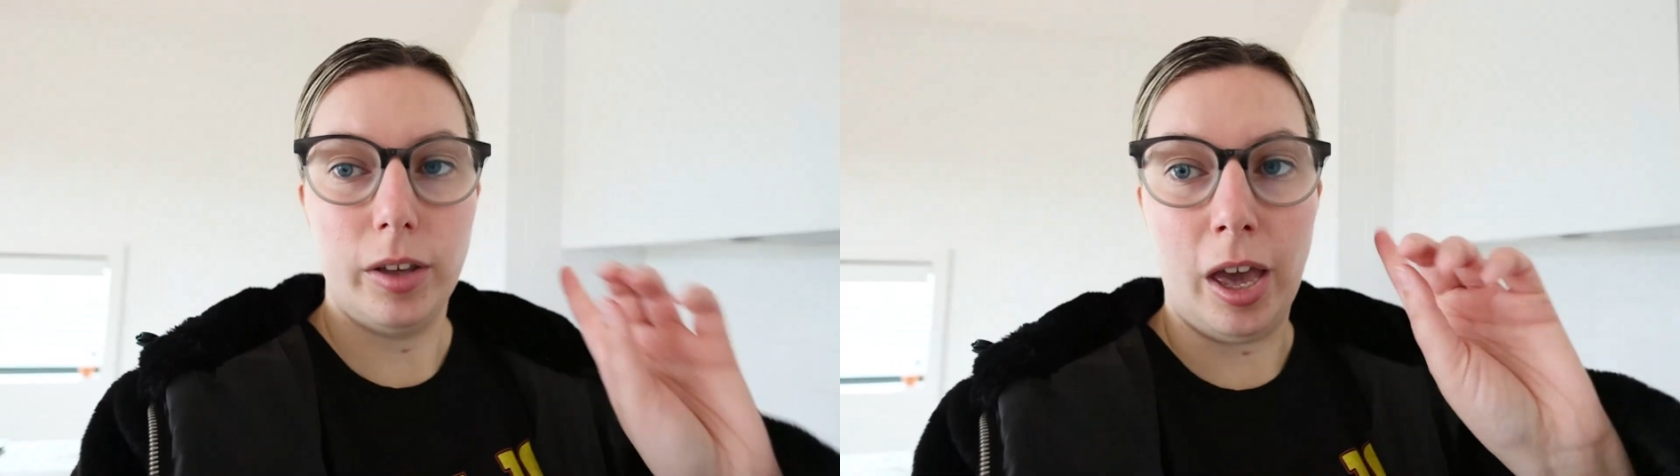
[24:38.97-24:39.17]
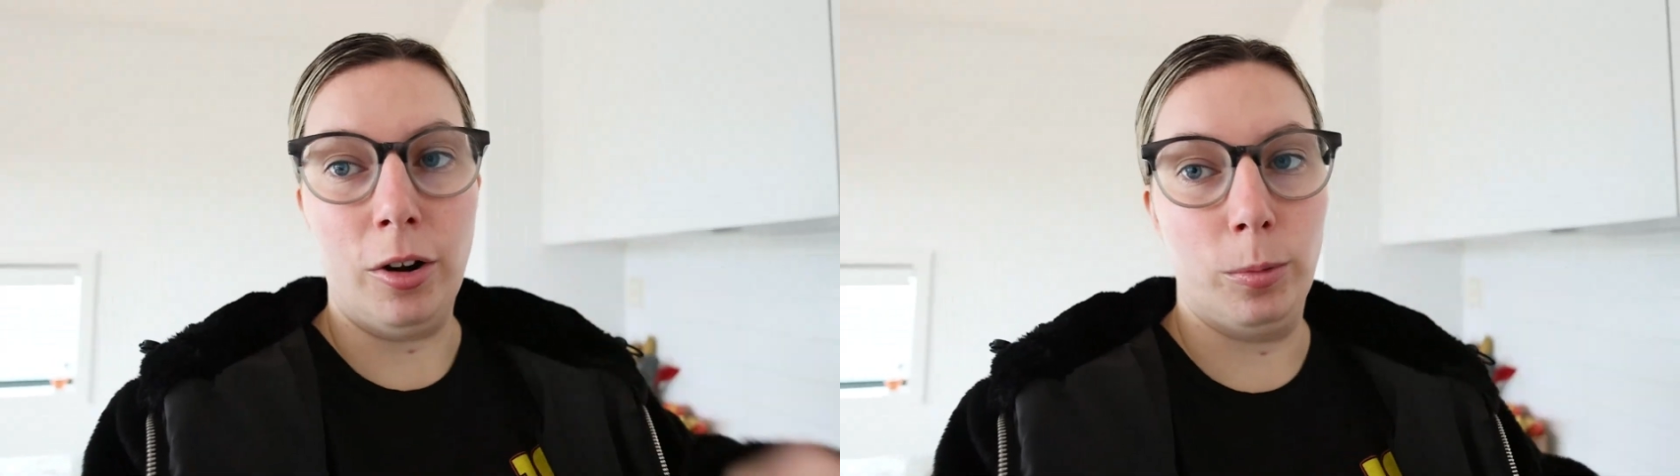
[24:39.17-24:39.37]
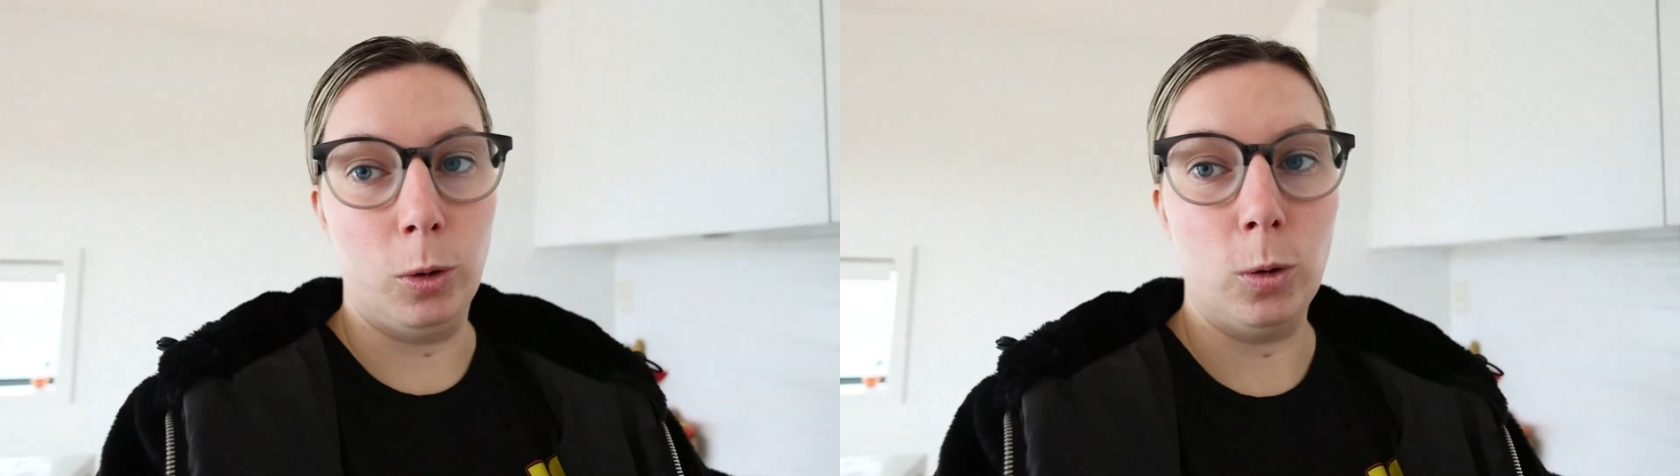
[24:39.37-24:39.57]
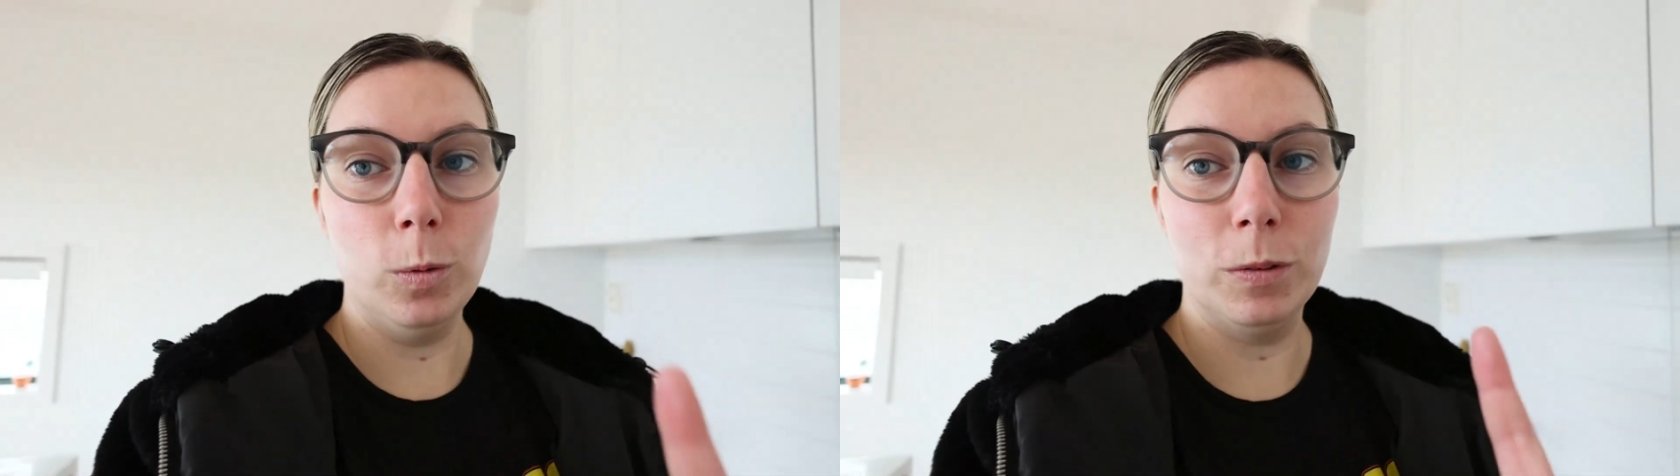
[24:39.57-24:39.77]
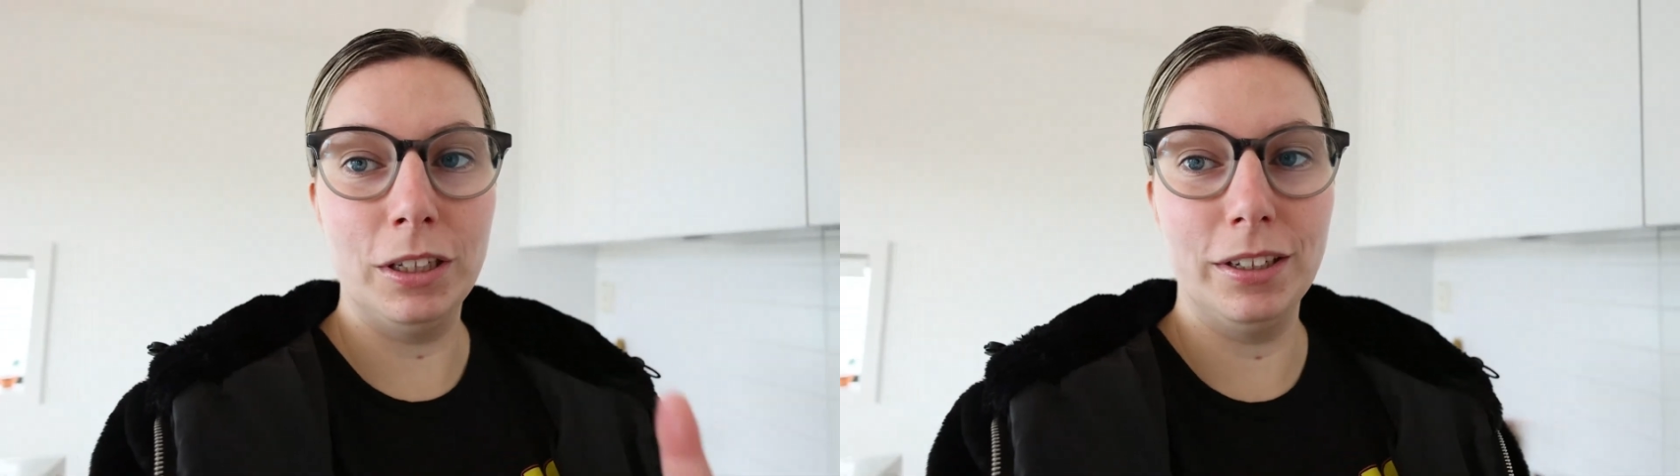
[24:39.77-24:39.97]

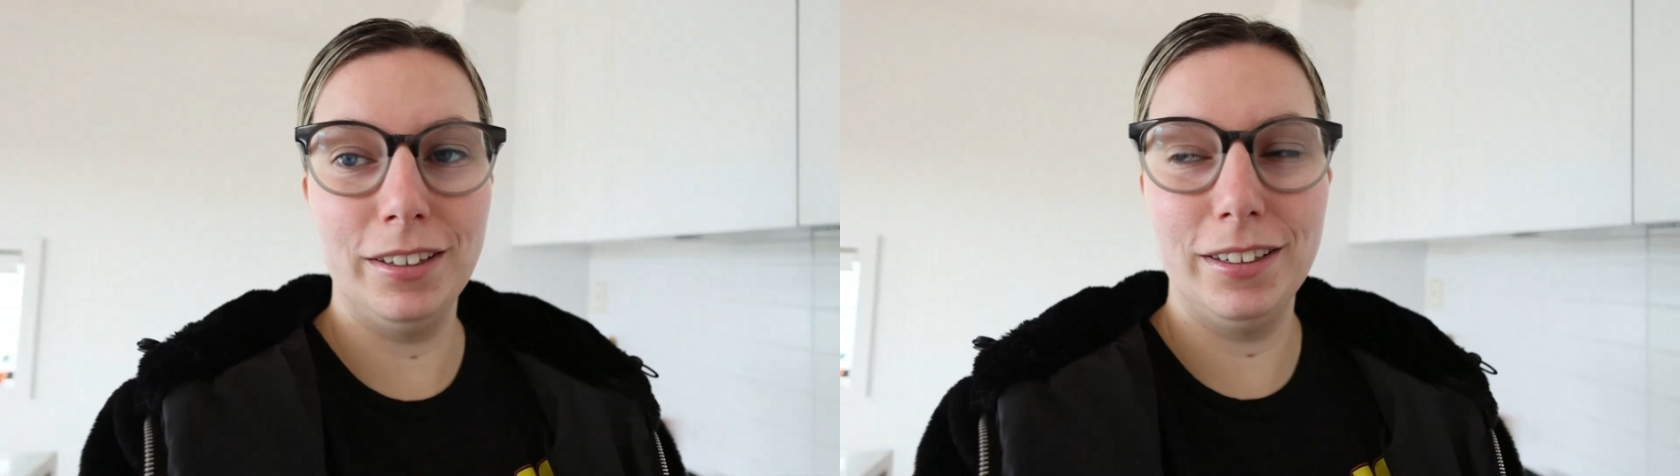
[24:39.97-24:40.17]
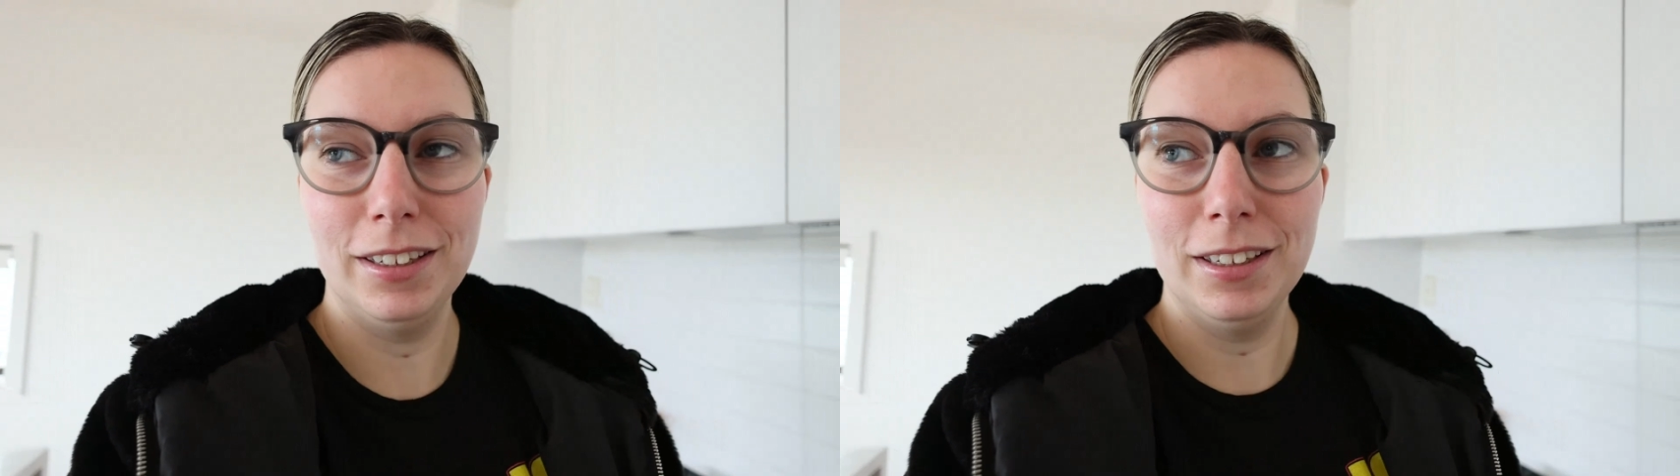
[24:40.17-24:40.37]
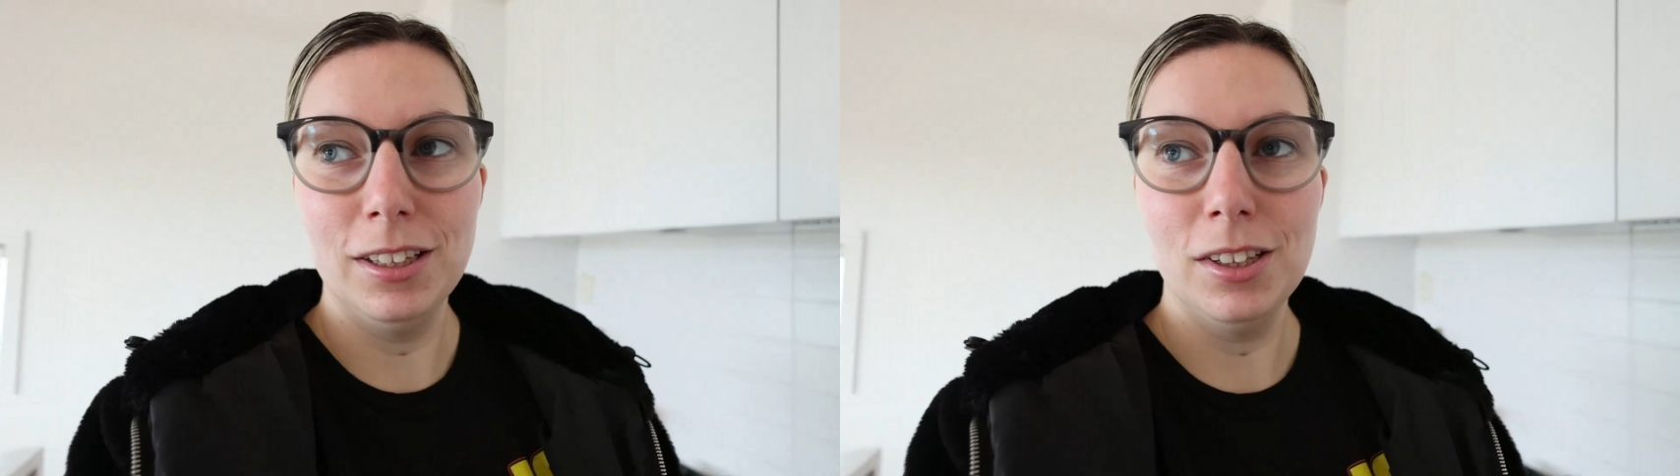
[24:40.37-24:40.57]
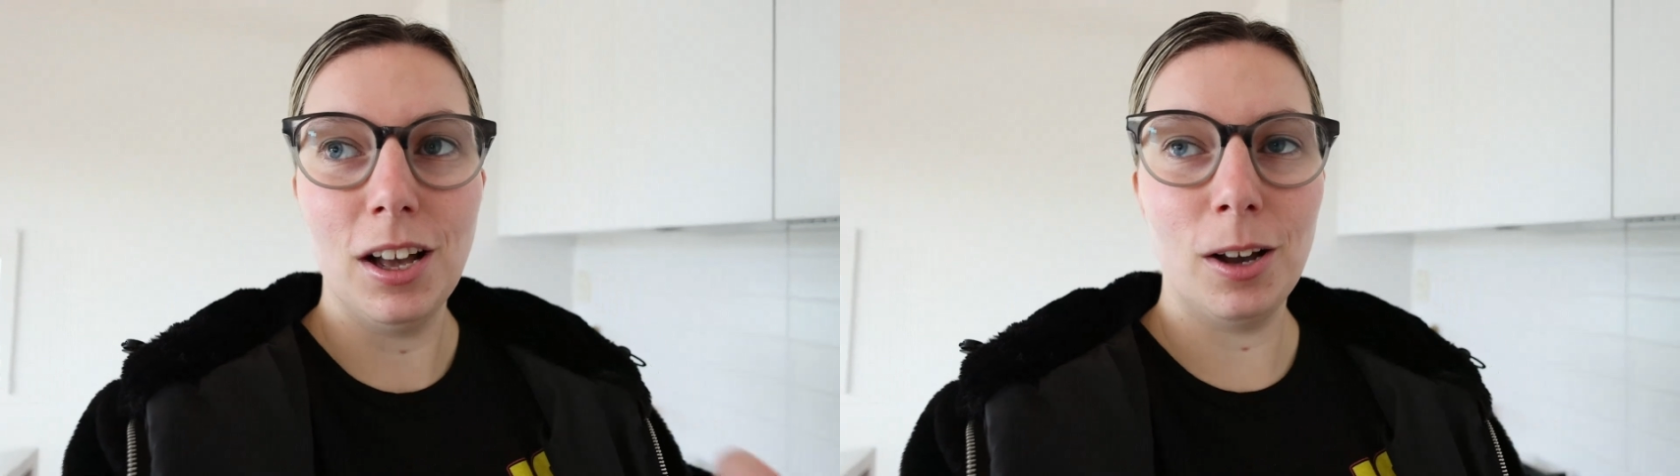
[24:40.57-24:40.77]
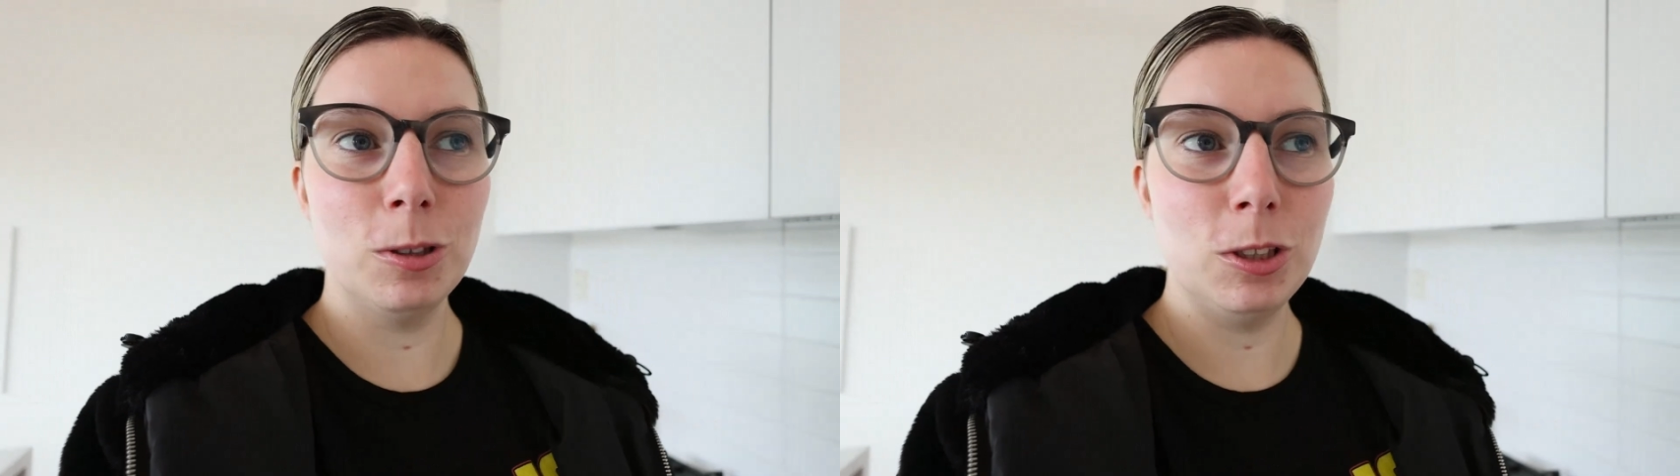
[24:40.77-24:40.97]
caramel, I